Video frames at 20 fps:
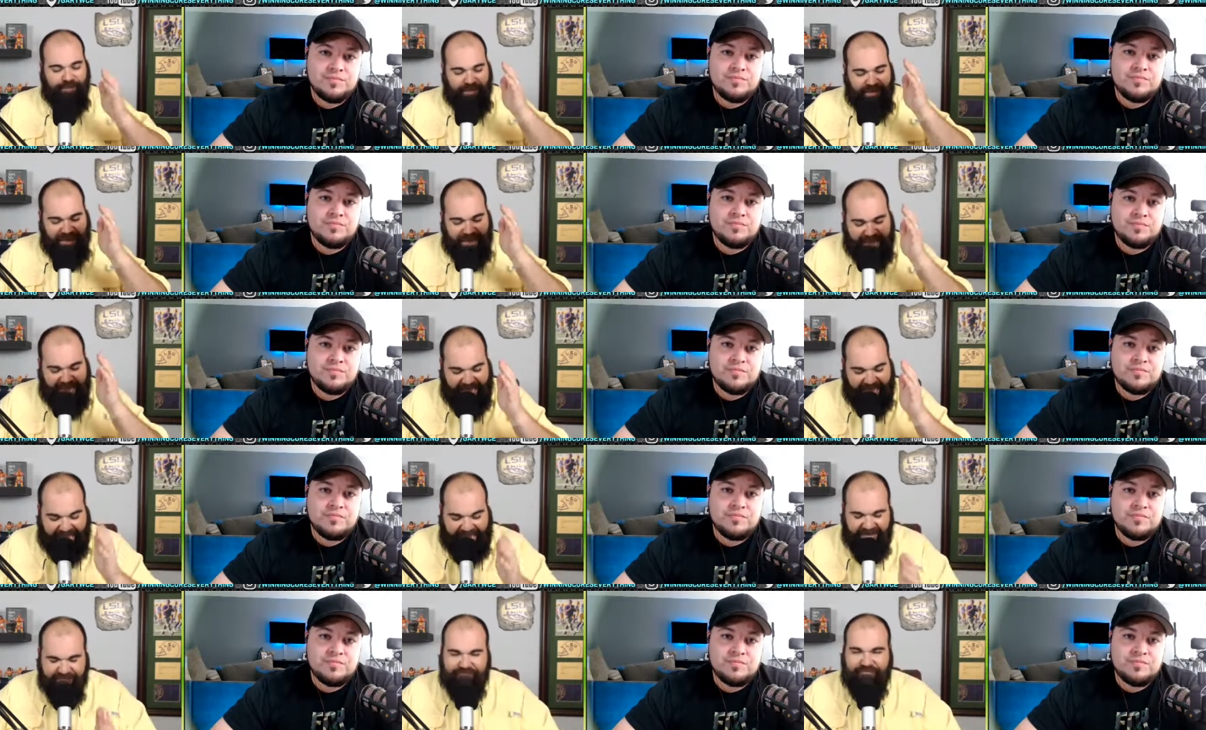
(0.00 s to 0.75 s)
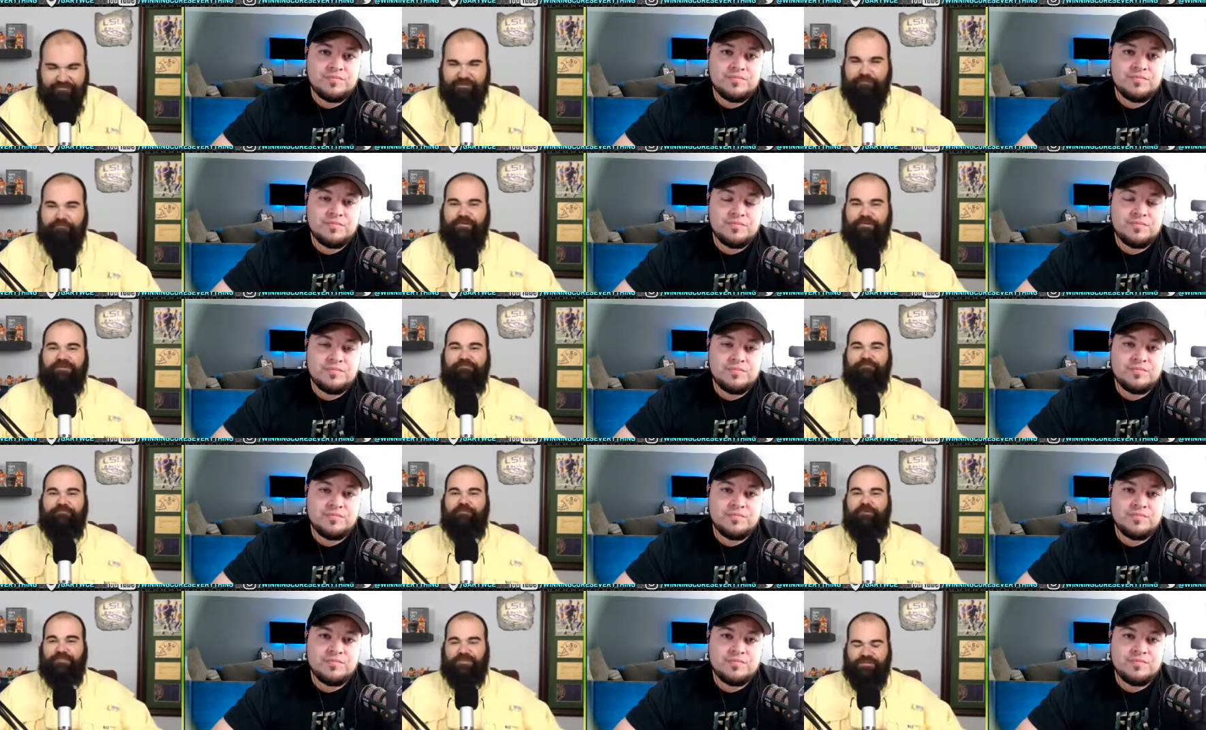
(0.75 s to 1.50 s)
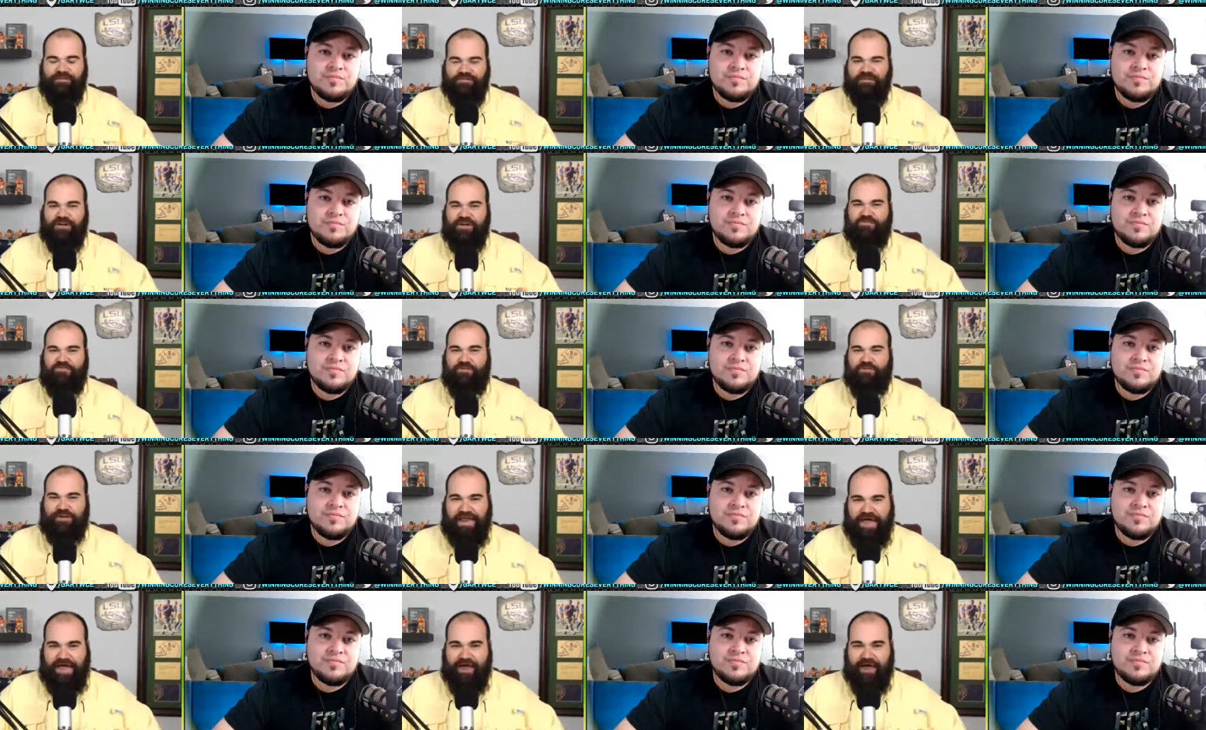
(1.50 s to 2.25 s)
Speaker 1: half the people in this country
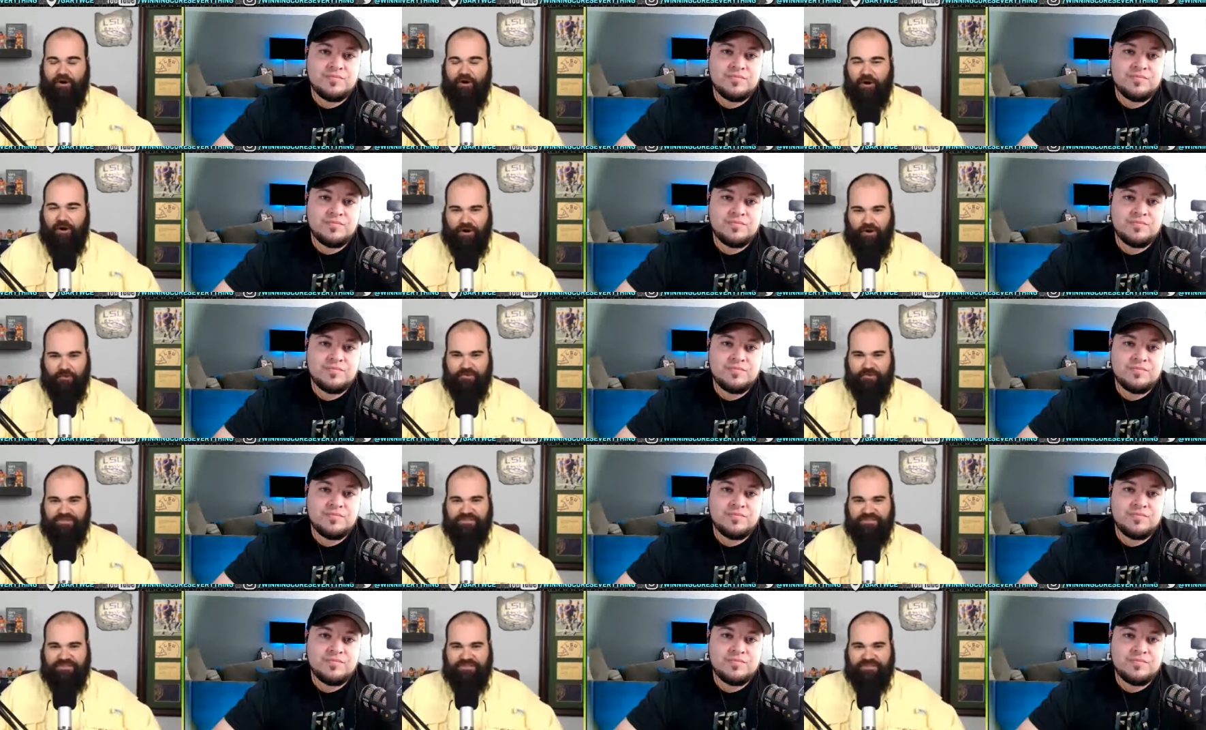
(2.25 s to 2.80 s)
now are going to